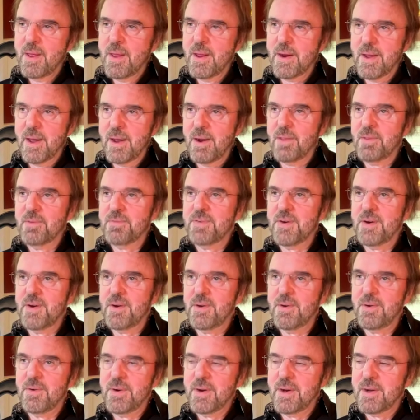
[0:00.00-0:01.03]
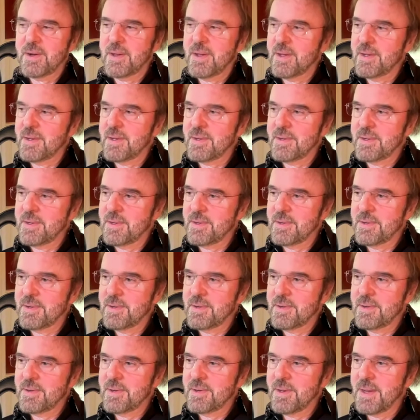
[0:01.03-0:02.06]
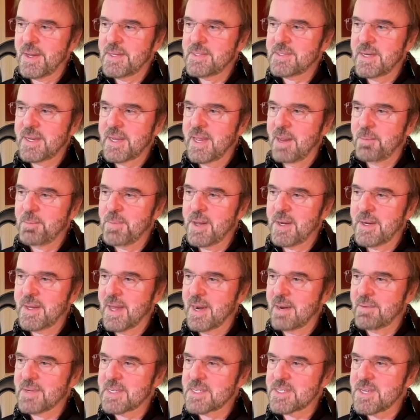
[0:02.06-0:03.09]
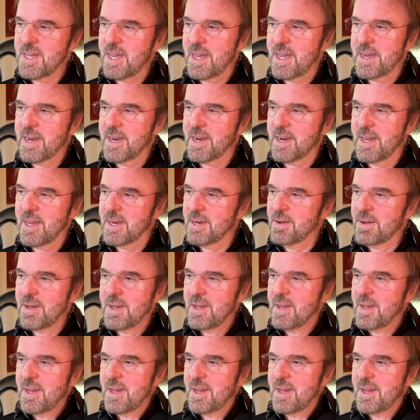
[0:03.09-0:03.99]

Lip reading: I got on the phone, and Lacey came in kind of excited, like,